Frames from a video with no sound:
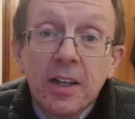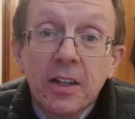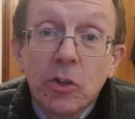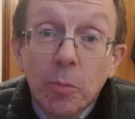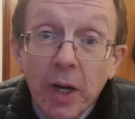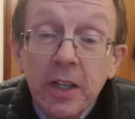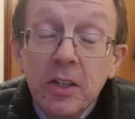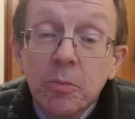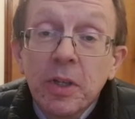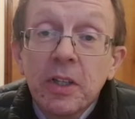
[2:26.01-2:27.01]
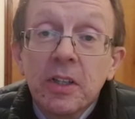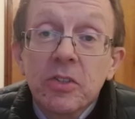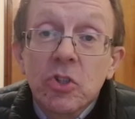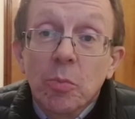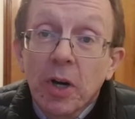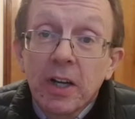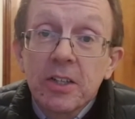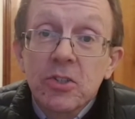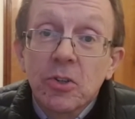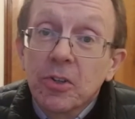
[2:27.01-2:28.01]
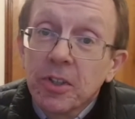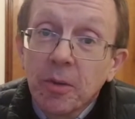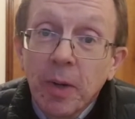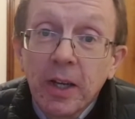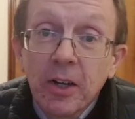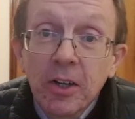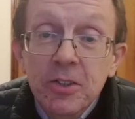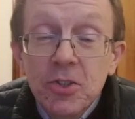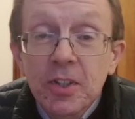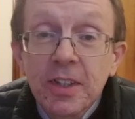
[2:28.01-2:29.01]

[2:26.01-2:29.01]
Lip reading: You may be surprised, or you may not,